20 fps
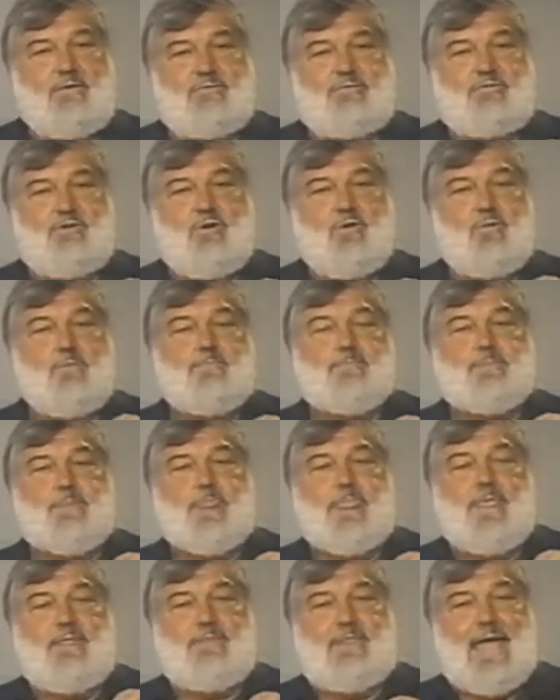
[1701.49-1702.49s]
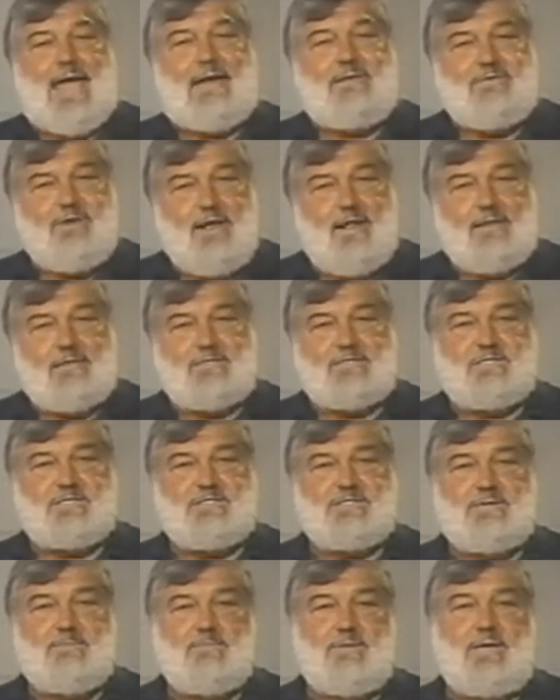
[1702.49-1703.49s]
So that tells
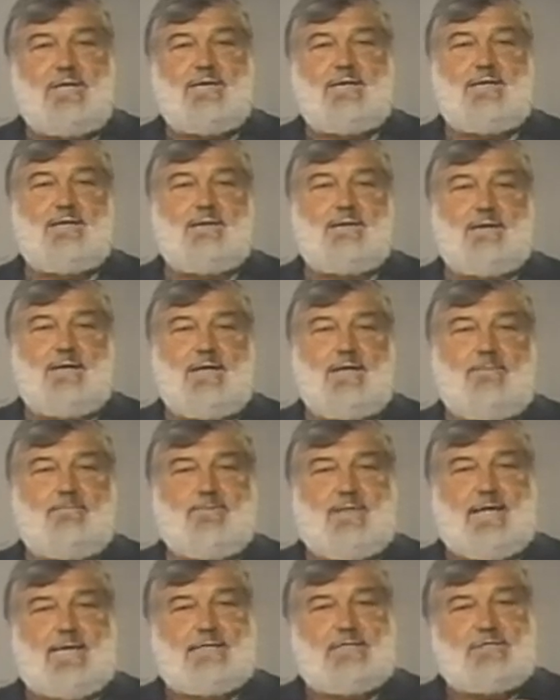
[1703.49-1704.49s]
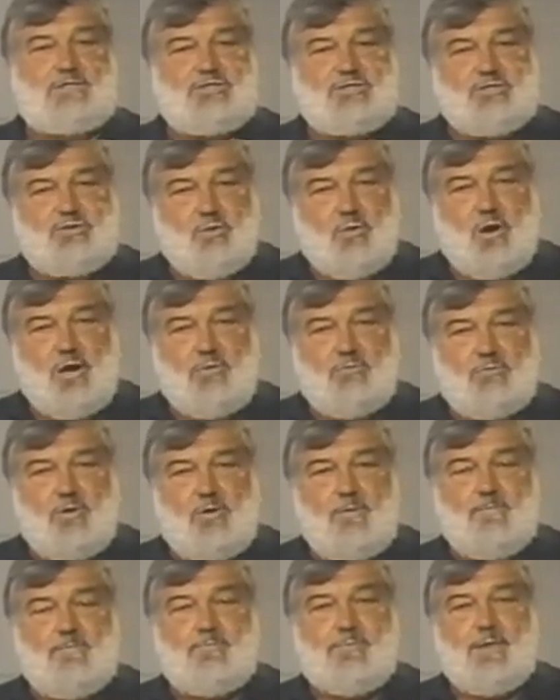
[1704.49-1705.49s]
us immediately that the
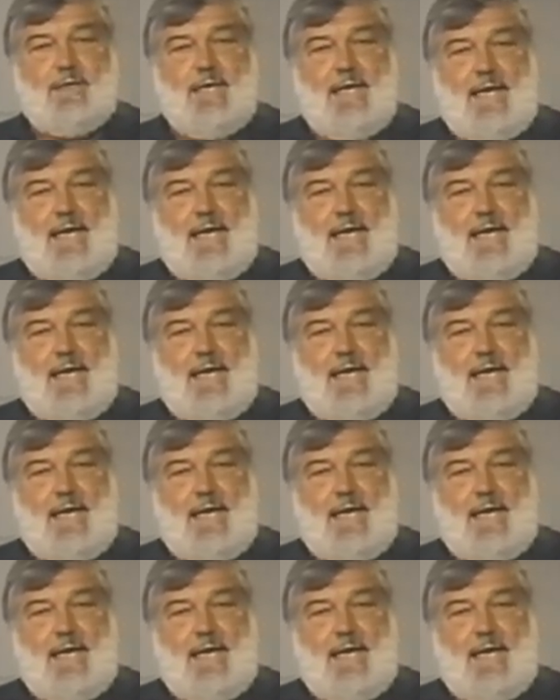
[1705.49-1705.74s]
storeroom